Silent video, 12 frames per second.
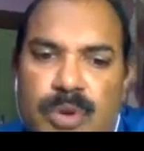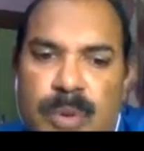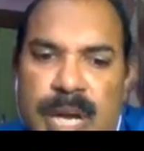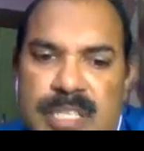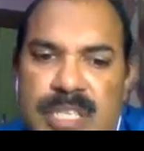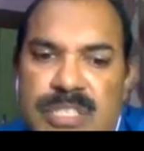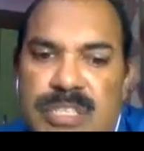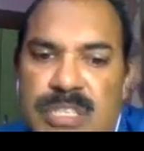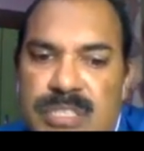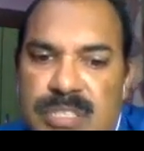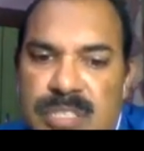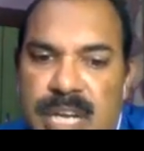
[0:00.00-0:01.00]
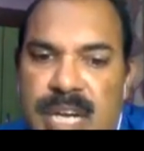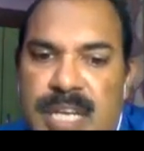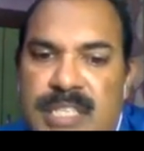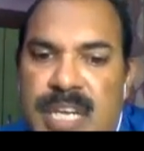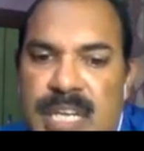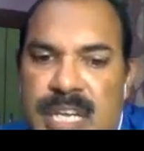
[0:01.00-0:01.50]
provides a
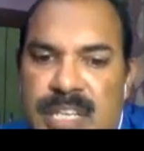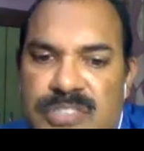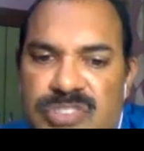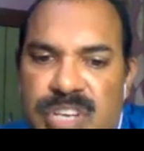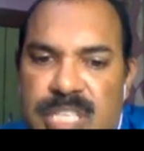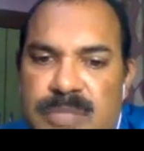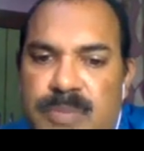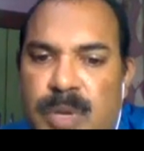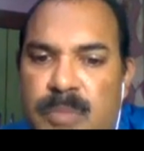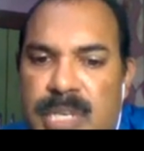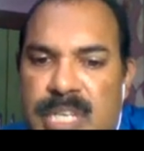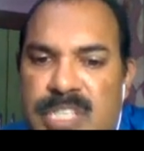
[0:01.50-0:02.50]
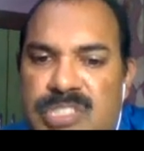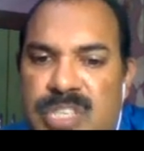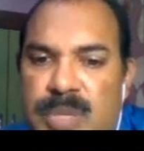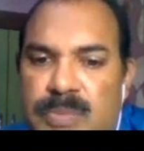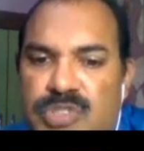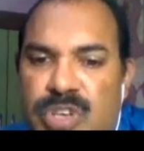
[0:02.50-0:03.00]
sustained gentle stress permitting
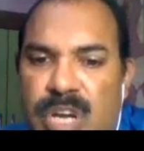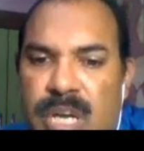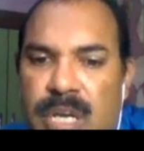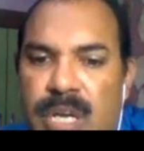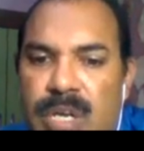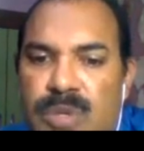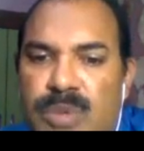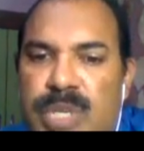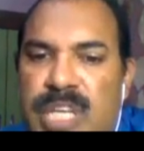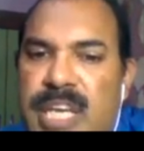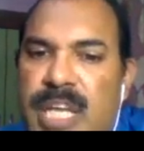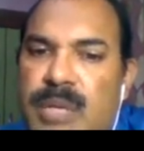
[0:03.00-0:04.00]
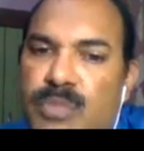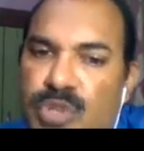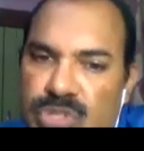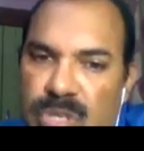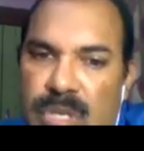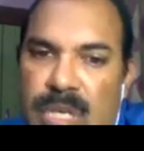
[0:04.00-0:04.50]
stiff joint to regain
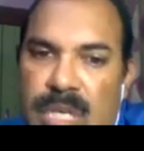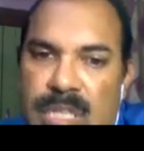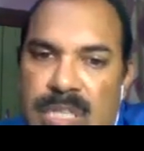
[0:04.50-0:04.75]
motion.